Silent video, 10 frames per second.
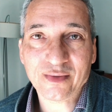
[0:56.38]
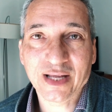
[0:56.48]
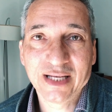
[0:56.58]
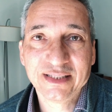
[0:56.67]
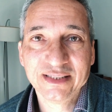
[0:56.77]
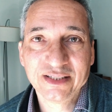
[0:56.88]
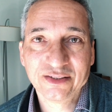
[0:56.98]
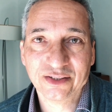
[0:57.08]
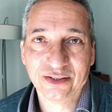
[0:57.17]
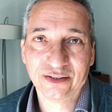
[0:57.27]
and
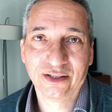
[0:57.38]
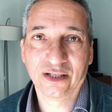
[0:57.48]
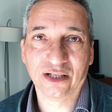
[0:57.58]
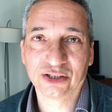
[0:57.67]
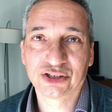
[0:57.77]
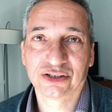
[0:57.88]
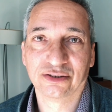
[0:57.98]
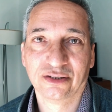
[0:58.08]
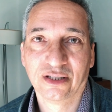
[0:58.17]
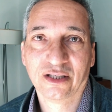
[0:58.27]
the lush
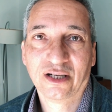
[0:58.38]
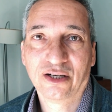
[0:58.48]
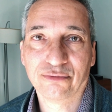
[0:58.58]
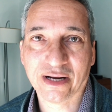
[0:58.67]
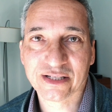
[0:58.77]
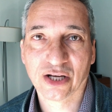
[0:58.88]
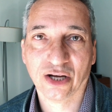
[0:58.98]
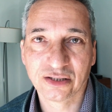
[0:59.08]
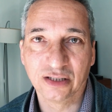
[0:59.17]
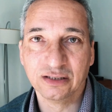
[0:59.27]
red
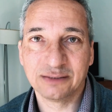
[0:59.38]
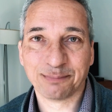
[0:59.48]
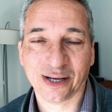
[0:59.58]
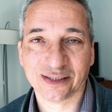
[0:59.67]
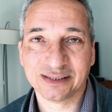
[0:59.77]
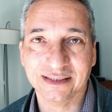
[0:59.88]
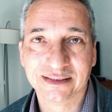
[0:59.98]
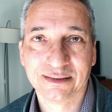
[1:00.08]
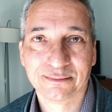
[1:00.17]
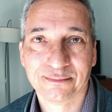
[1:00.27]
curtains
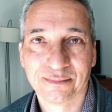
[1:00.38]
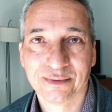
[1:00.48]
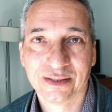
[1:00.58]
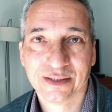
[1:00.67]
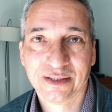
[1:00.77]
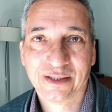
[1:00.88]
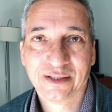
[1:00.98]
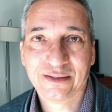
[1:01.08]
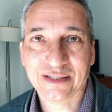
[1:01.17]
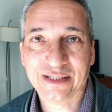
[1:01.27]
parted.
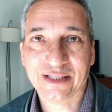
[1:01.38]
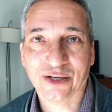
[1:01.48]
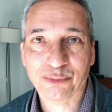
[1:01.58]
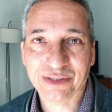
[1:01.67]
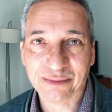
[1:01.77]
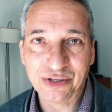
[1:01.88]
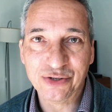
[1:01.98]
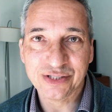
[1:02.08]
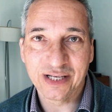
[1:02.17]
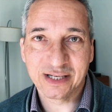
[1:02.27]
The opening
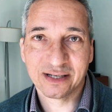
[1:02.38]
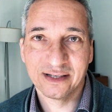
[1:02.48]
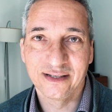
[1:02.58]
music